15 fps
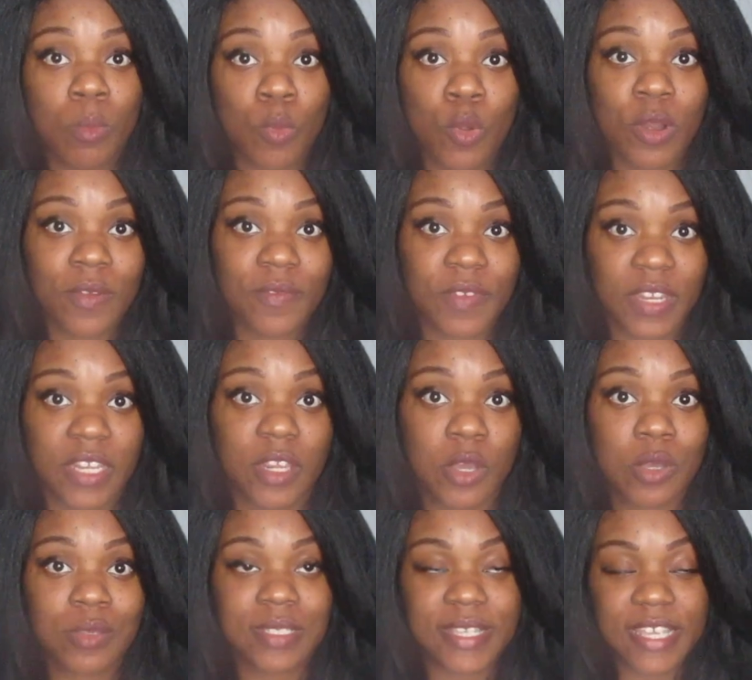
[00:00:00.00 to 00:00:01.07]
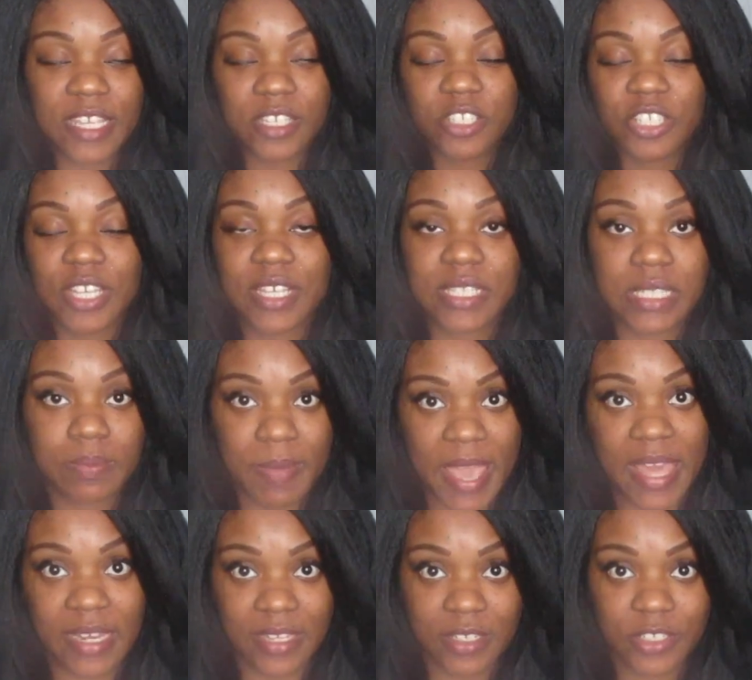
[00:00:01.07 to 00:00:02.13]
more videos in just
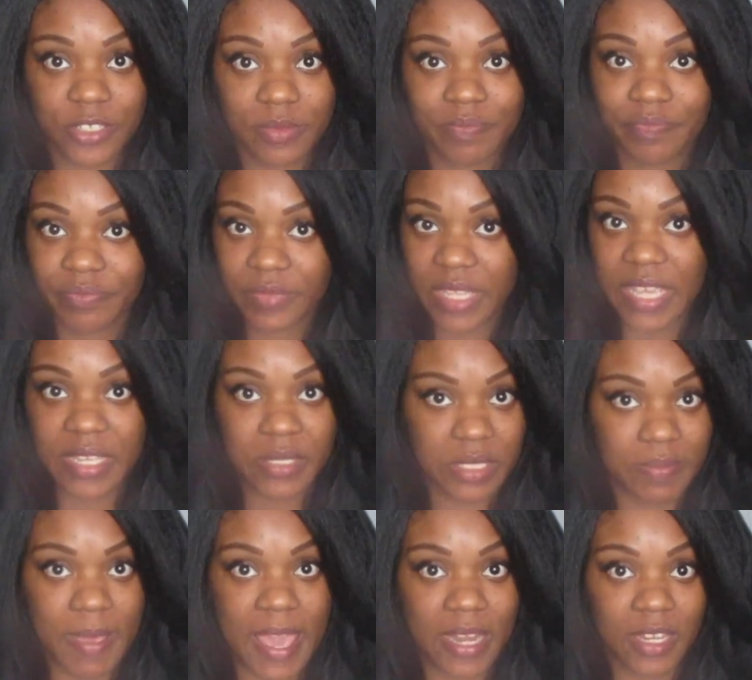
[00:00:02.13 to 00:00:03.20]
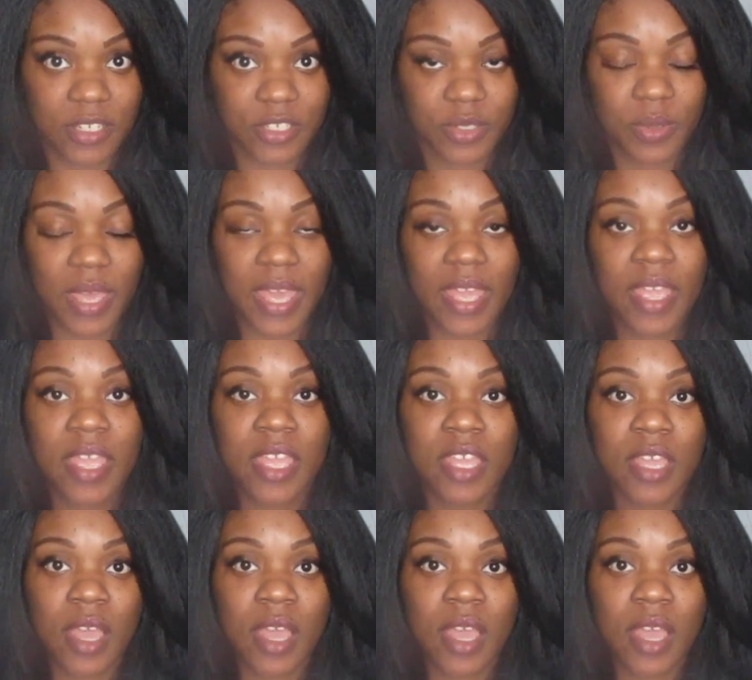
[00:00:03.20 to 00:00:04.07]
Spanish. In Spanish, okay?